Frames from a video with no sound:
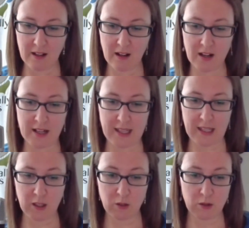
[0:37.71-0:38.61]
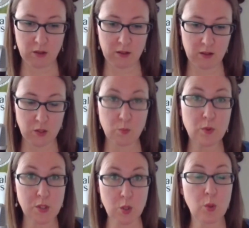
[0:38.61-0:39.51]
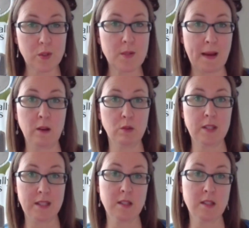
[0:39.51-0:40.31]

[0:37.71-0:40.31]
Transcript: I was taught about